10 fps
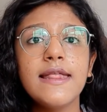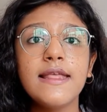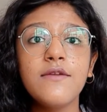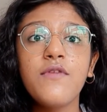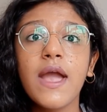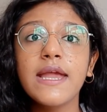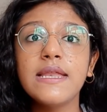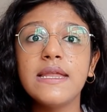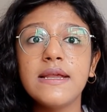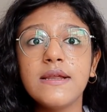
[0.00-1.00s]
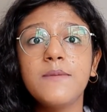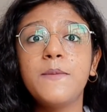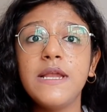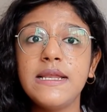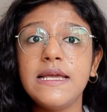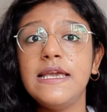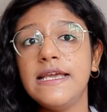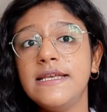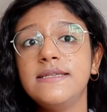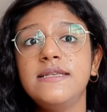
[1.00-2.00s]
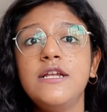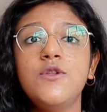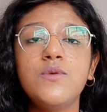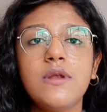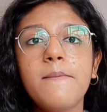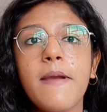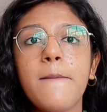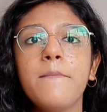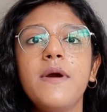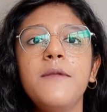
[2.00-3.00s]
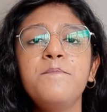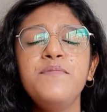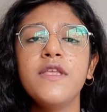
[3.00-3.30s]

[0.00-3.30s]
they find it pretty easy to remember.